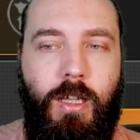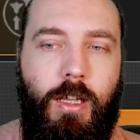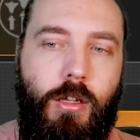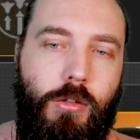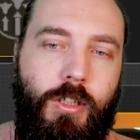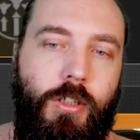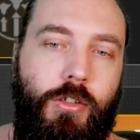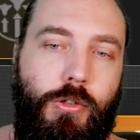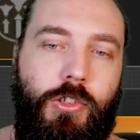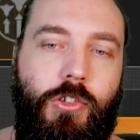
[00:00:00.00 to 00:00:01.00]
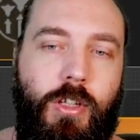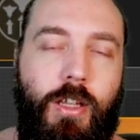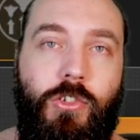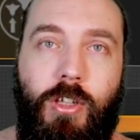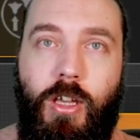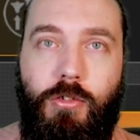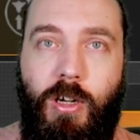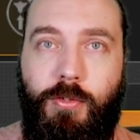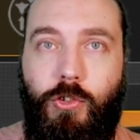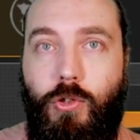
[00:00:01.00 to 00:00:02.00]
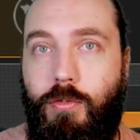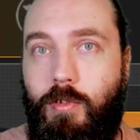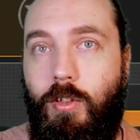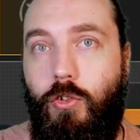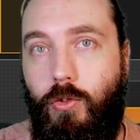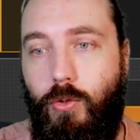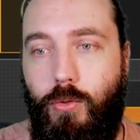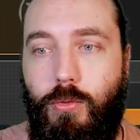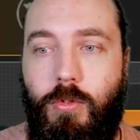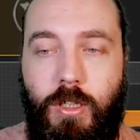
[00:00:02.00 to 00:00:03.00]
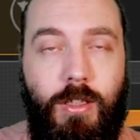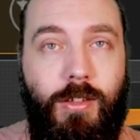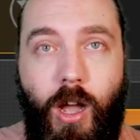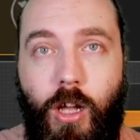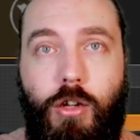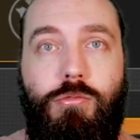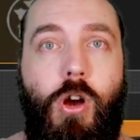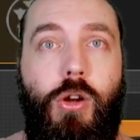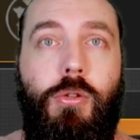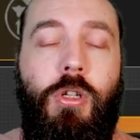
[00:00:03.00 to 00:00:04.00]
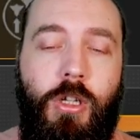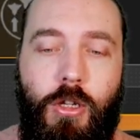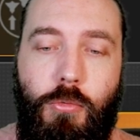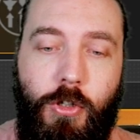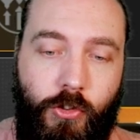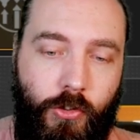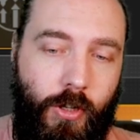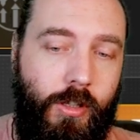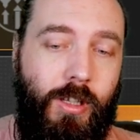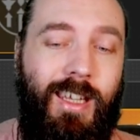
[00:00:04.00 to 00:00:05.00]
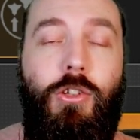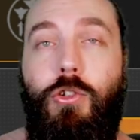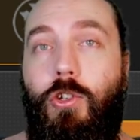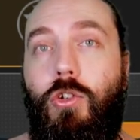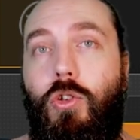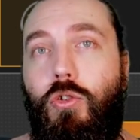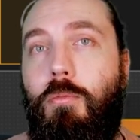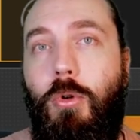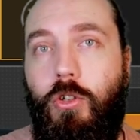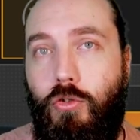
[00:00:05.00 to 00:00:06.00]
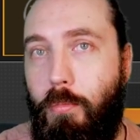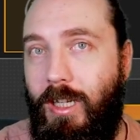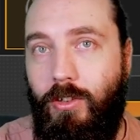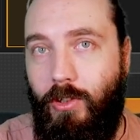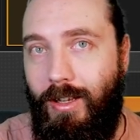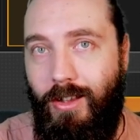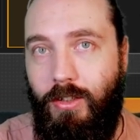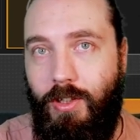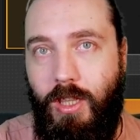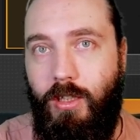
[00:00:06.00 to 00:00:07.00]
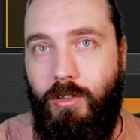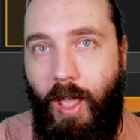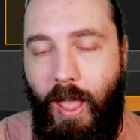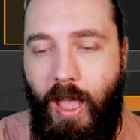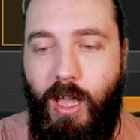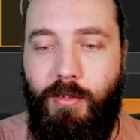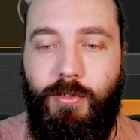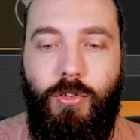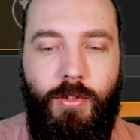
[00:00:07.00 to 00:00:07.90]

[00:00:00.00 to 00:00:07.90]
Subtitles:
It will increase the anti-aircraft coverage to the entire row, which it doesn't do much, but it's a nice thing to have.